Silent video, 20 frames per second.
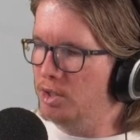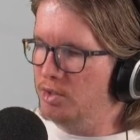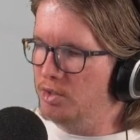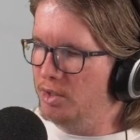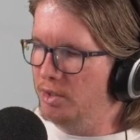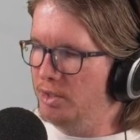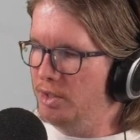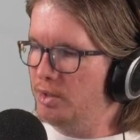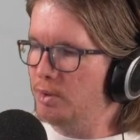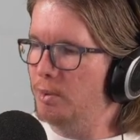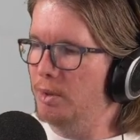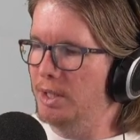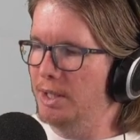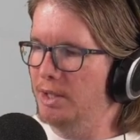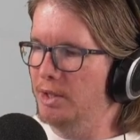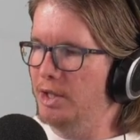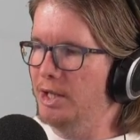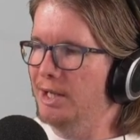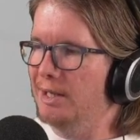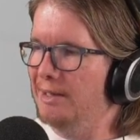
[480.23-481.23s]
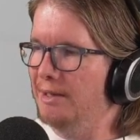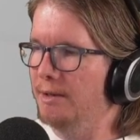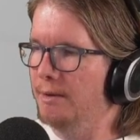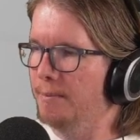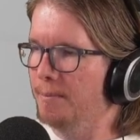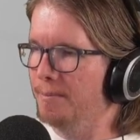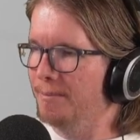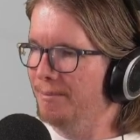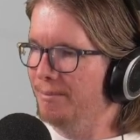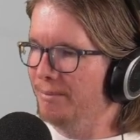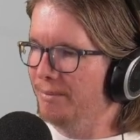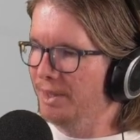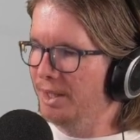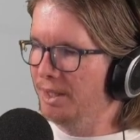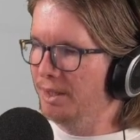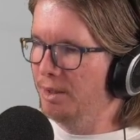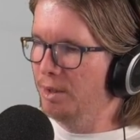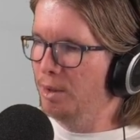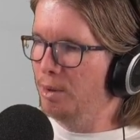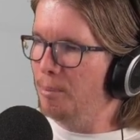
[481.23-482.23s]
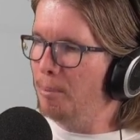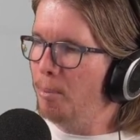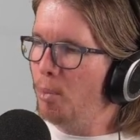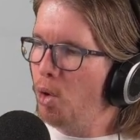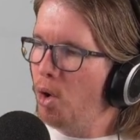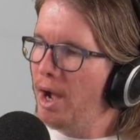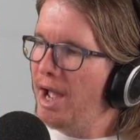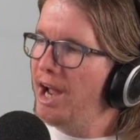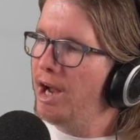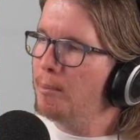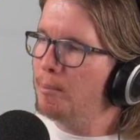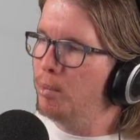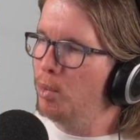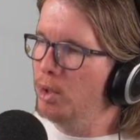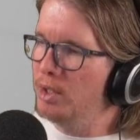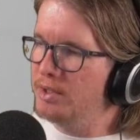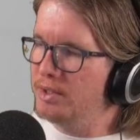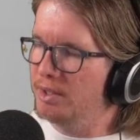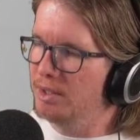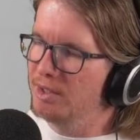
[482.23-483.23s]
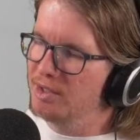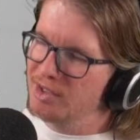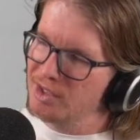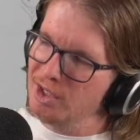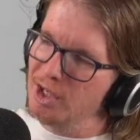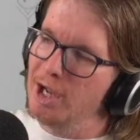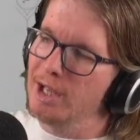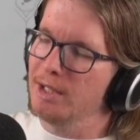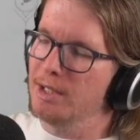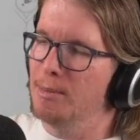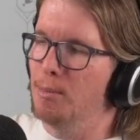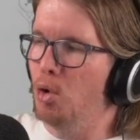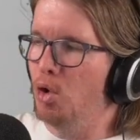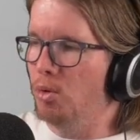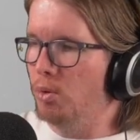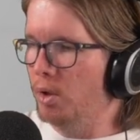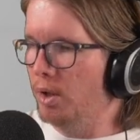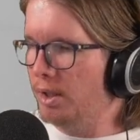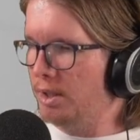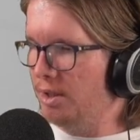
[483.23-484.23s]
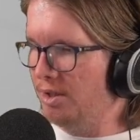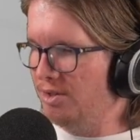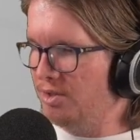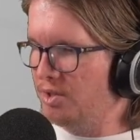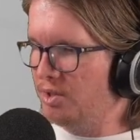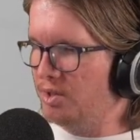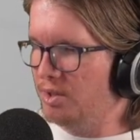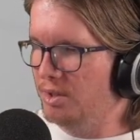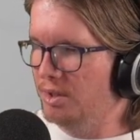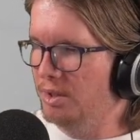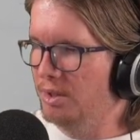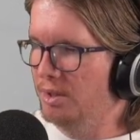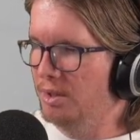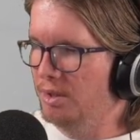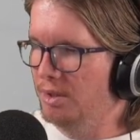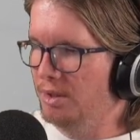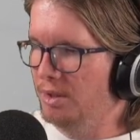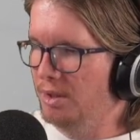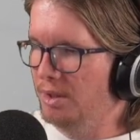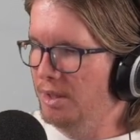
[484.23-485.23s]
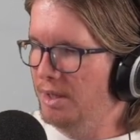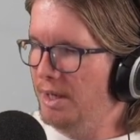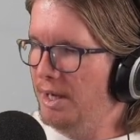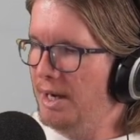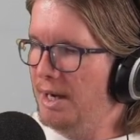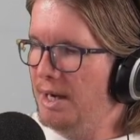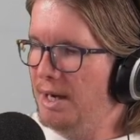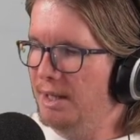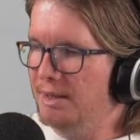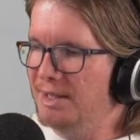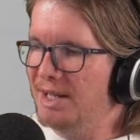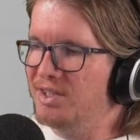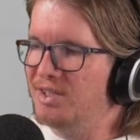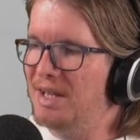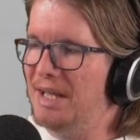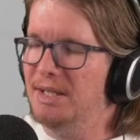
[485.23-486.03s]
on this one, I think. More output, slightly more workers, less heat